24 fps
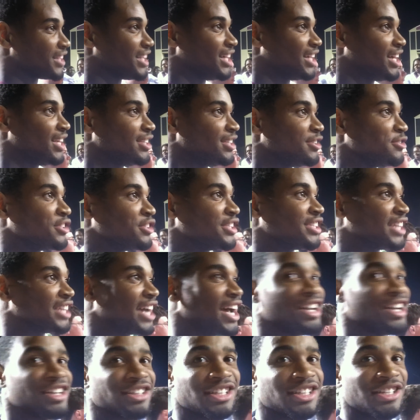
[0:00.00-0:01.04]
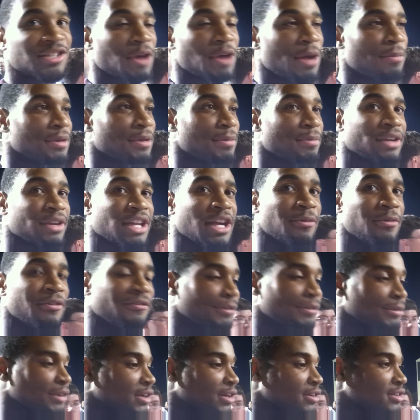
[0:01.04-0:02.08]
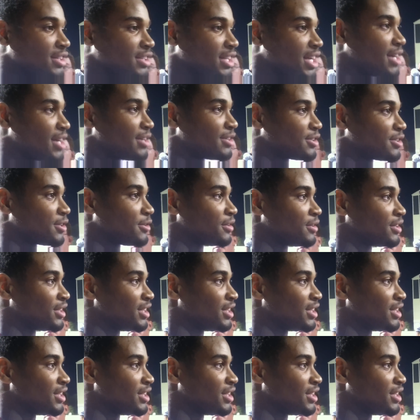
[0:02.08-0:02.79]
I know just Tyler because I've been playing with him a long time, so